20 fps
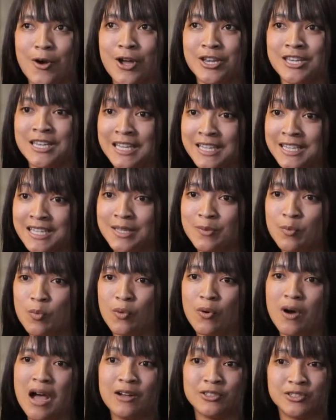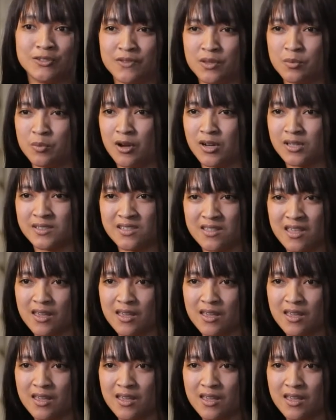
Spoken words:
are needing more out-of-the-box